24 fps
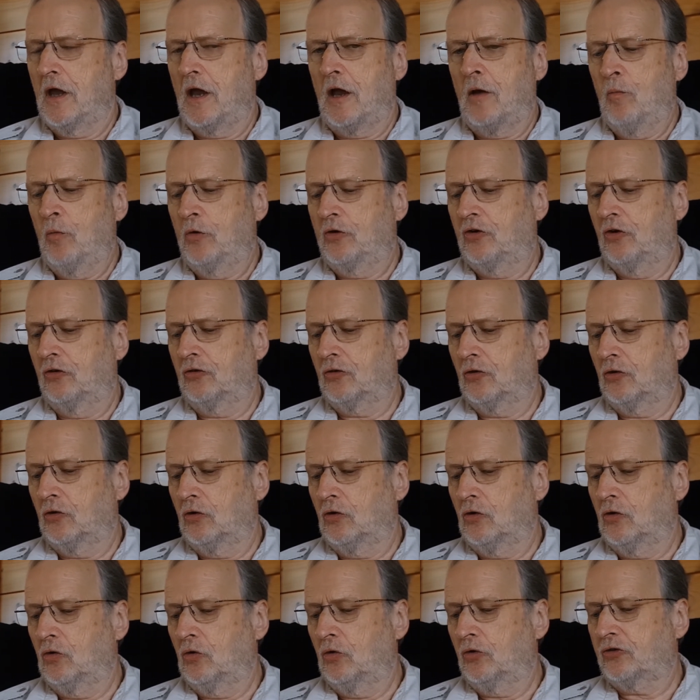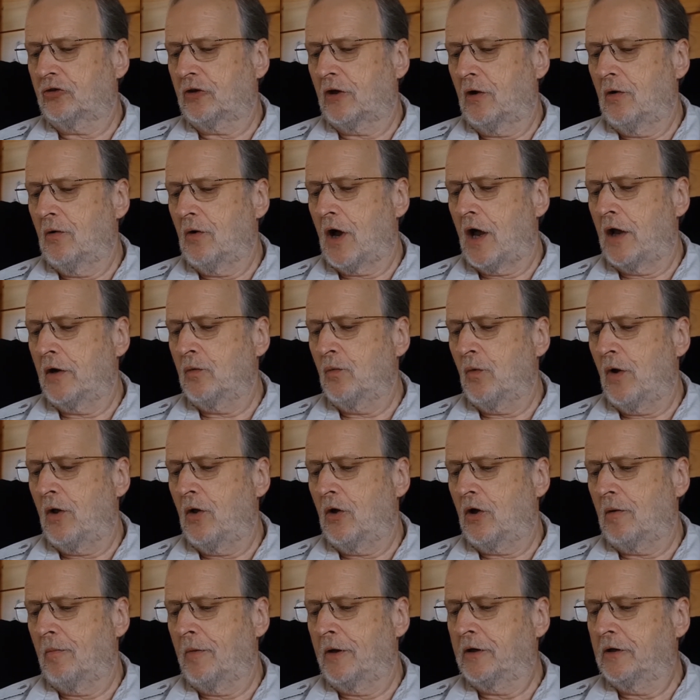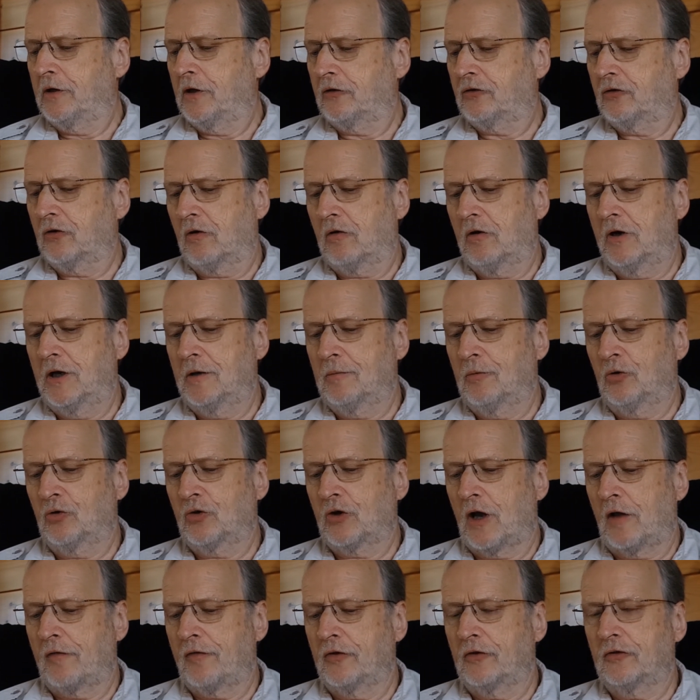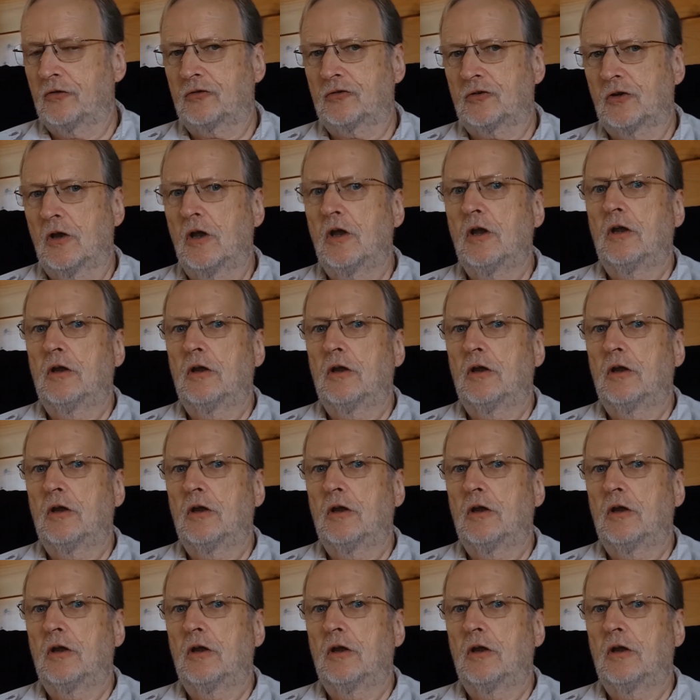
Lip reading: and which is also unwelcome and disagreeable to others,